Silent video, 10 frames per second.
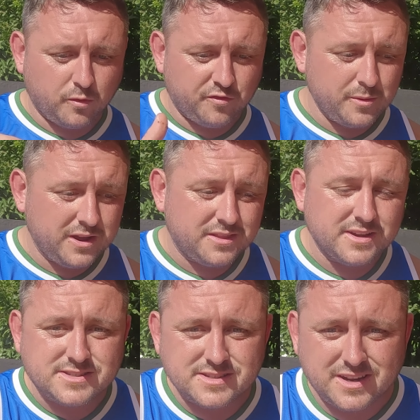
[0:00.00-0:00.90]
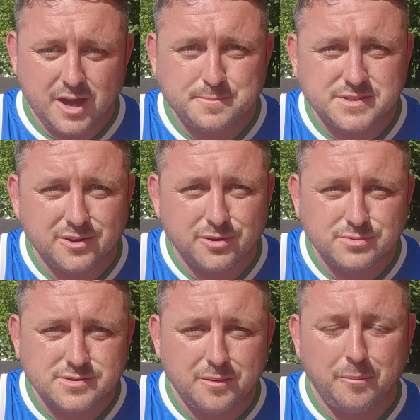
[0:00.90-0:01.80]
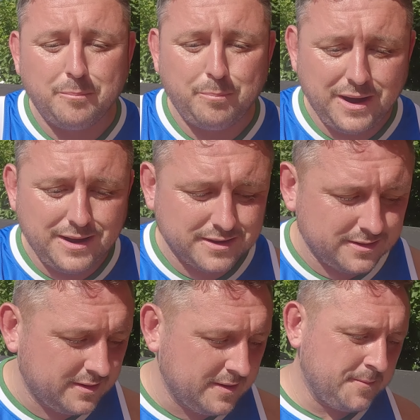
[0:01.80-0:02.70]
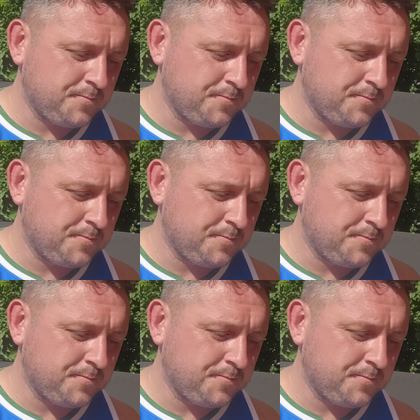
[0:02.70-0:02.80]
but for me, this is an absolute bargain.